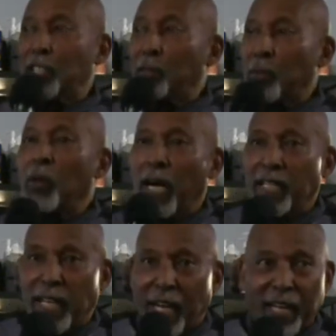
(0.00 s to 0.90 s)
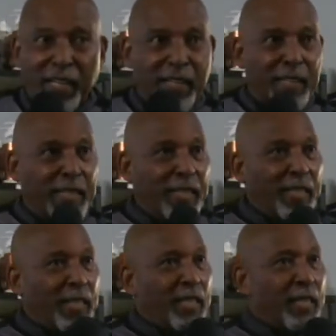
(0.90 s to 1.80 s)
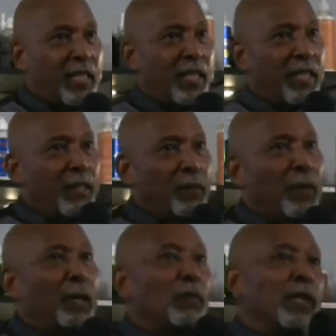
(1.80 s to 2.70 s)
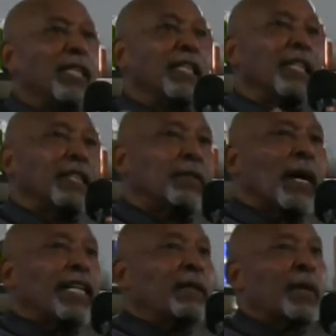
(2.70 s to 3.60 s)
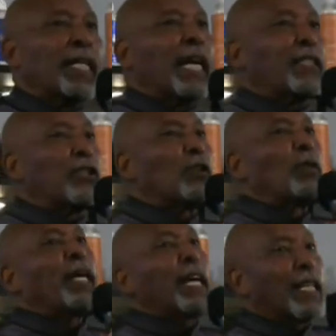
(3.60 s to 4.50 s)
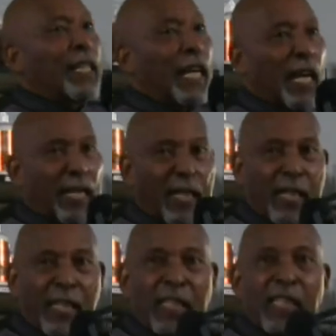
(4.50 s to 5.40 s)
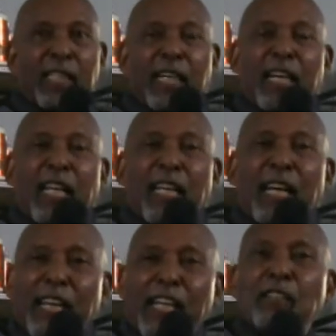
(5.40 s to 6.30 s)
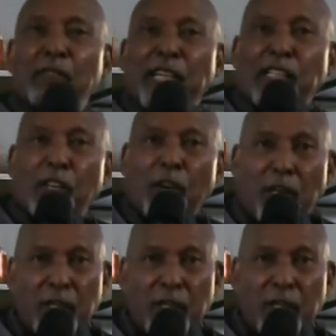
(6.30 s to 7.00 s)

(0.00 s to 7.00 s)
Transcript: blue Hyundai. But I'm really riding in my nice little gray Hyundai that they kind of innovated on